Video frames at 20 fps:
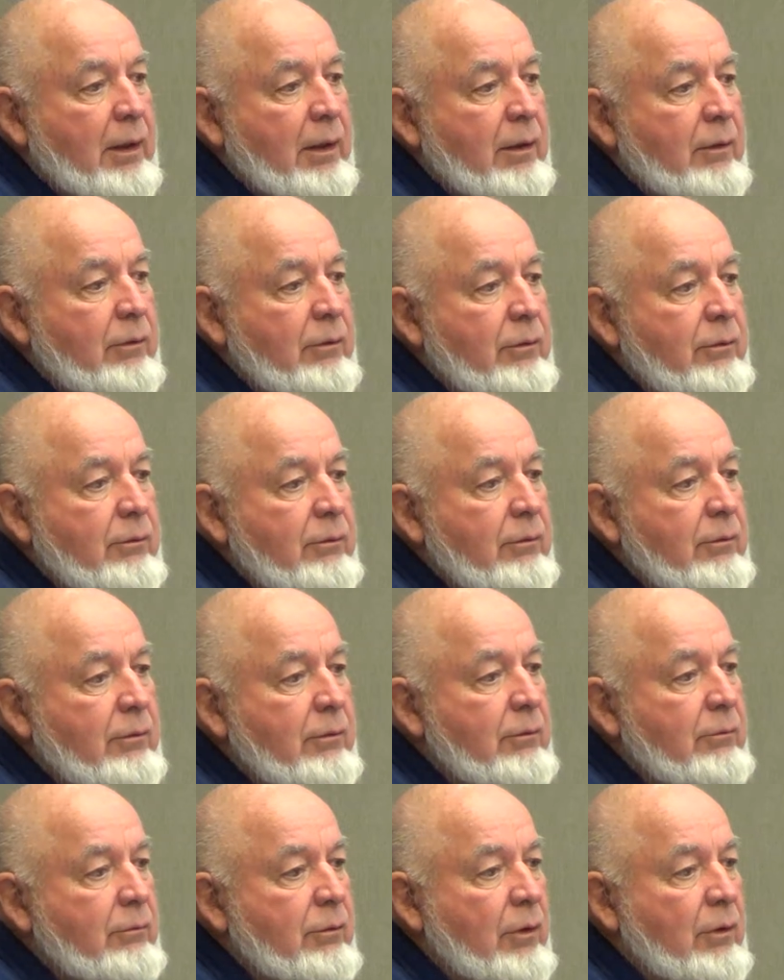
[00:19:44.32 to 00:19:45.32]
who
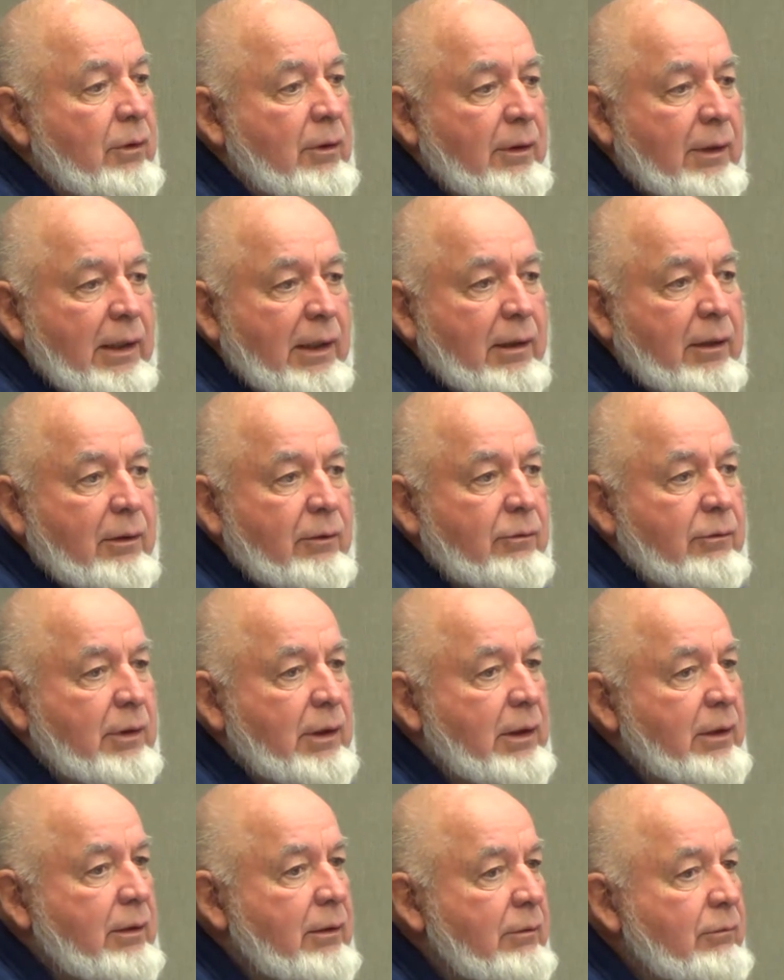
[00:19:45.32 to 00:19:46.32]
wrote a letter,
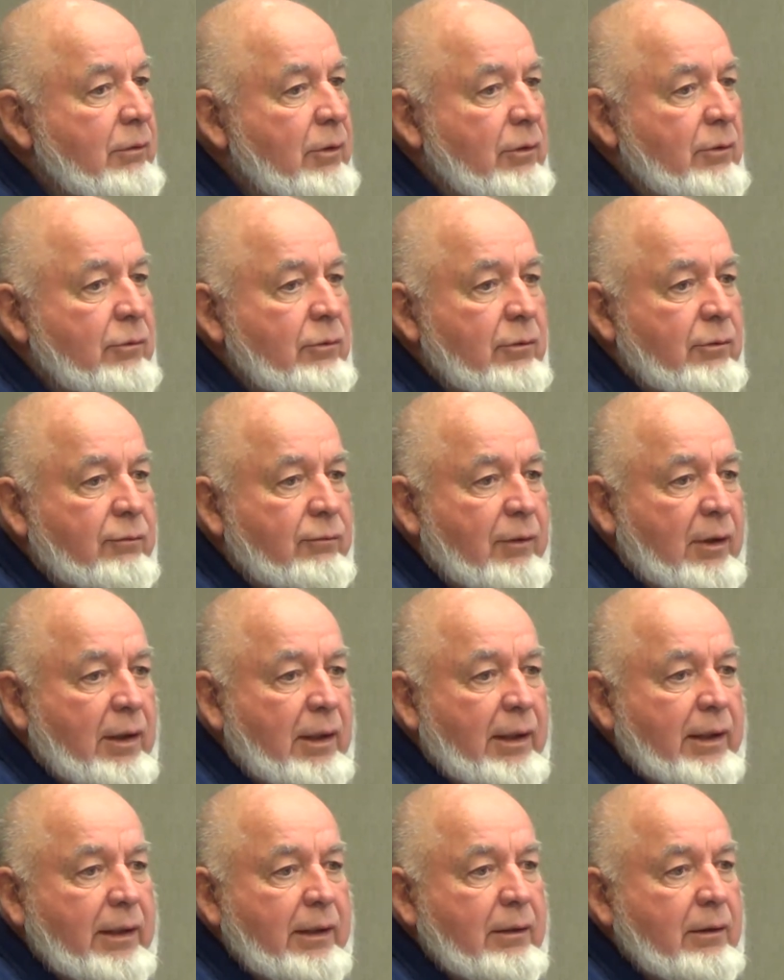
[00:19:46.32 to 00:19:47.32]
said the roads are
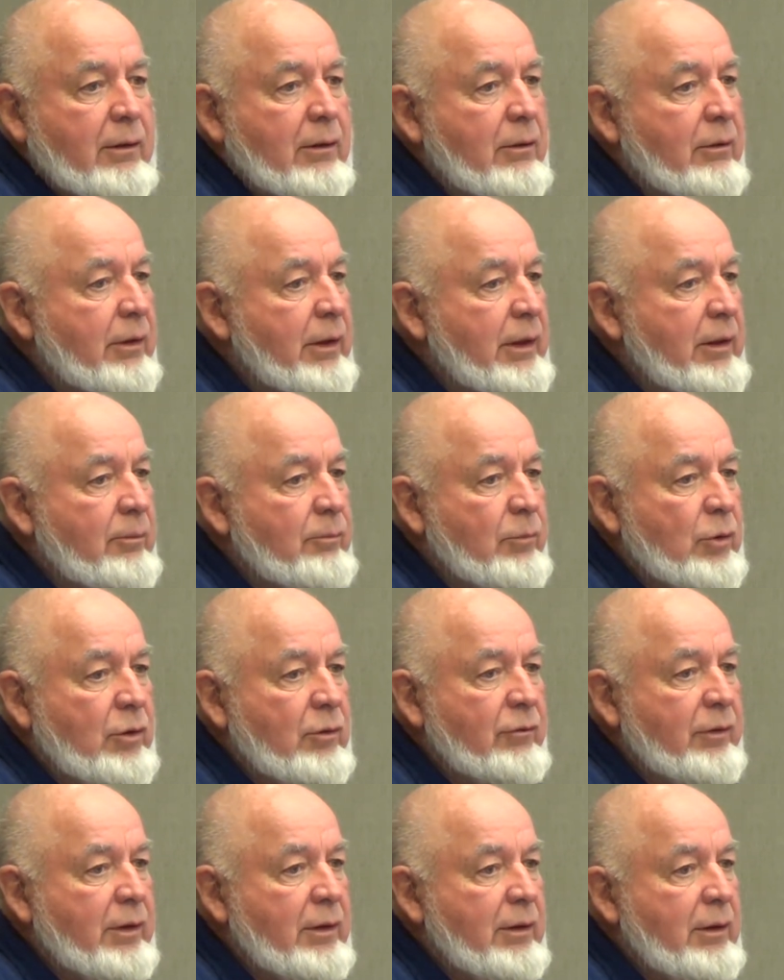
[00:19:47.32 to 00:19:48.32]
fine, go ahead and
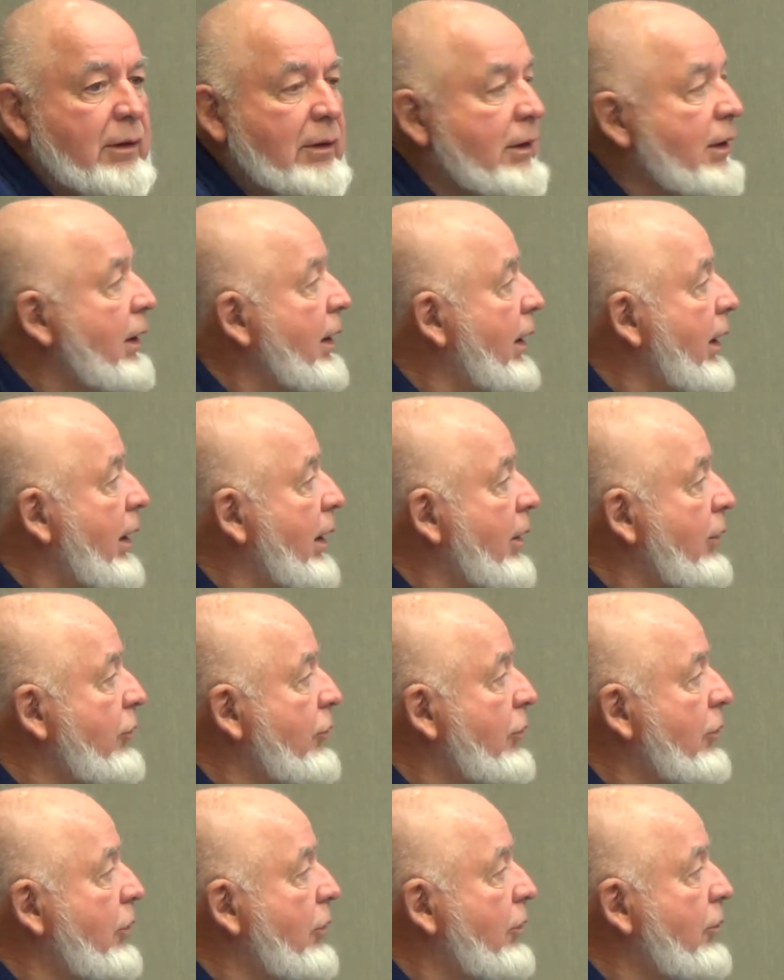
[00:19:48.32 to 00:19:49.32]
move it, and
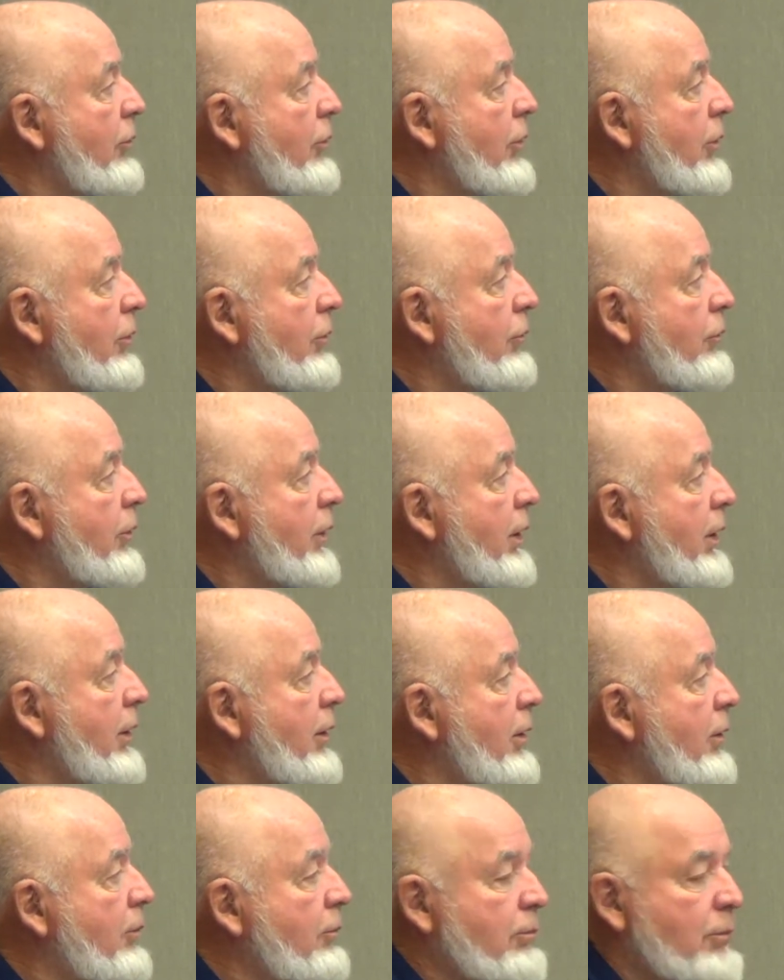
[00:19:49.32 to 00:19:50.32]
so
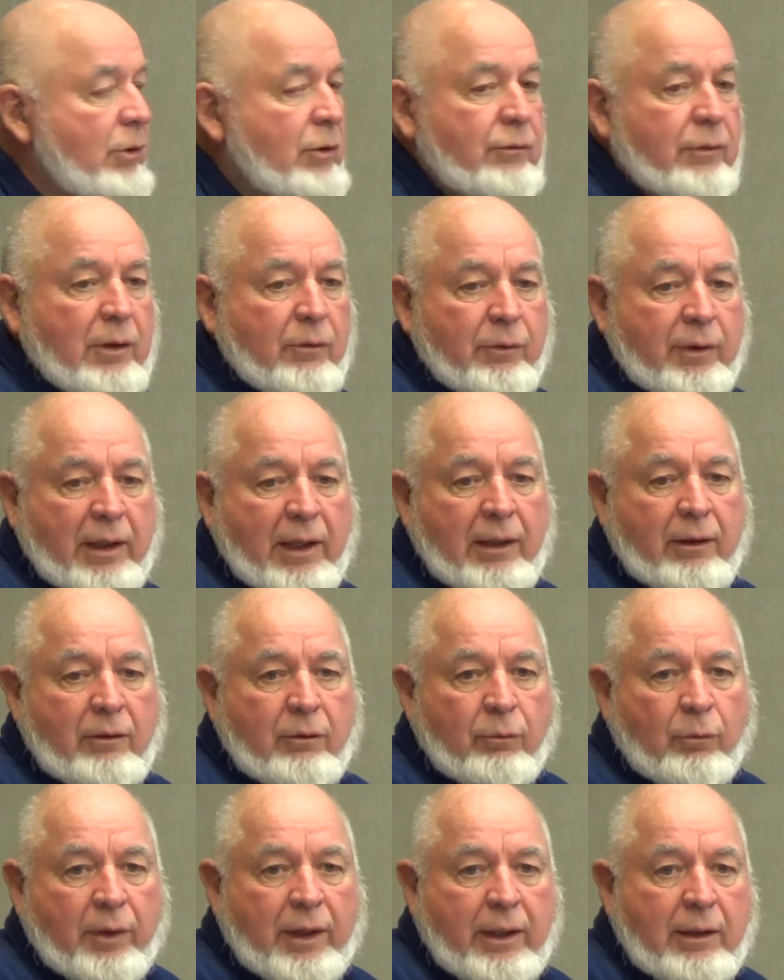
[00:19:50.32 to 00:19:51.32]
we moved it. We had
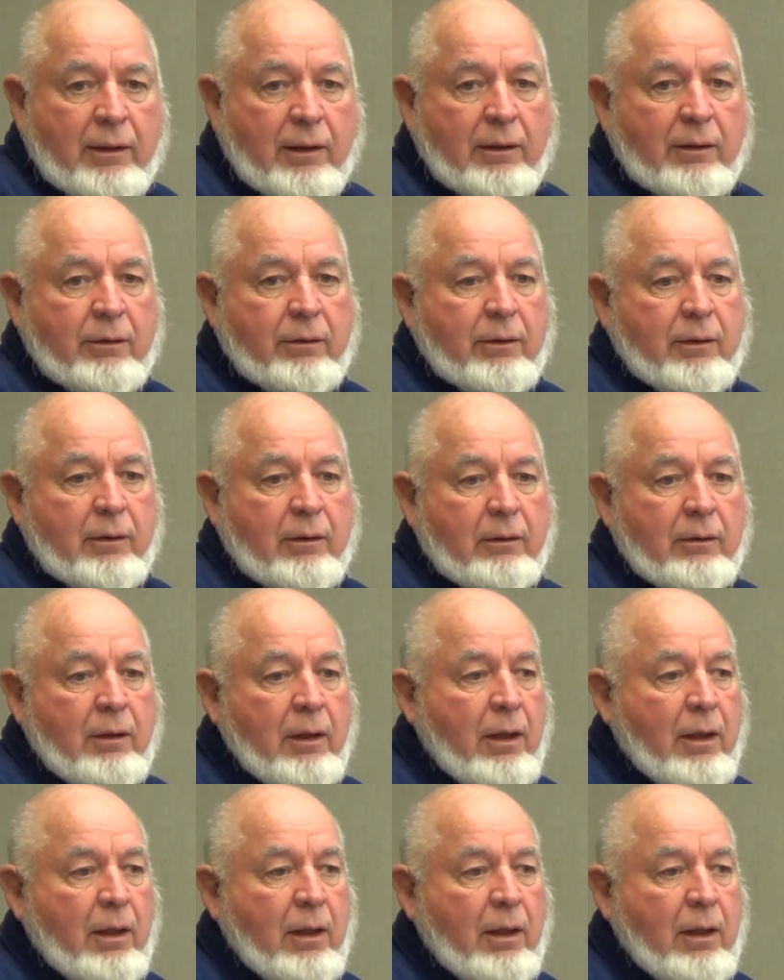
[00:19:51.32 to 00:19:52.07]
to wait until